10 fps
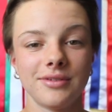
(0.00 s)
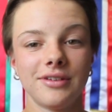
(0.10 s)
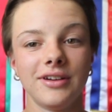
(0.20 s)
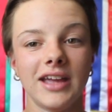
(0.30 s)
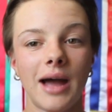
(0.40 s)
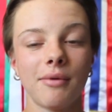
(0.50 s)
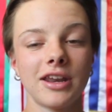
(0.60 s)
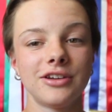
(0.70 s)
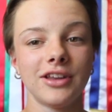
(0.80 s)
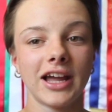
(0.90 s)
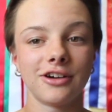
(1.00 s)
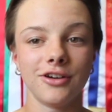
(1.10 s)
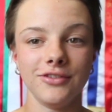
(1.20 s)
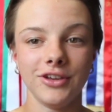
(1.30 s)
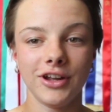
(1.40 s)
so yeah, I'm going to do like a
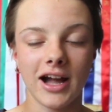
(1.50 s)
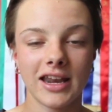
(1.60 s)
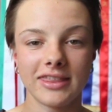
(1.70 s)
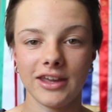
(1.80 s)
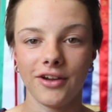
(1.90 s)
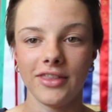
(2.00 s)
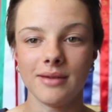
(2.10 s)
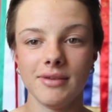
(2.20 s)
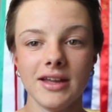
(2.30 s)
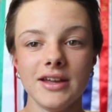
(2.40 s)
review kind of thing on them.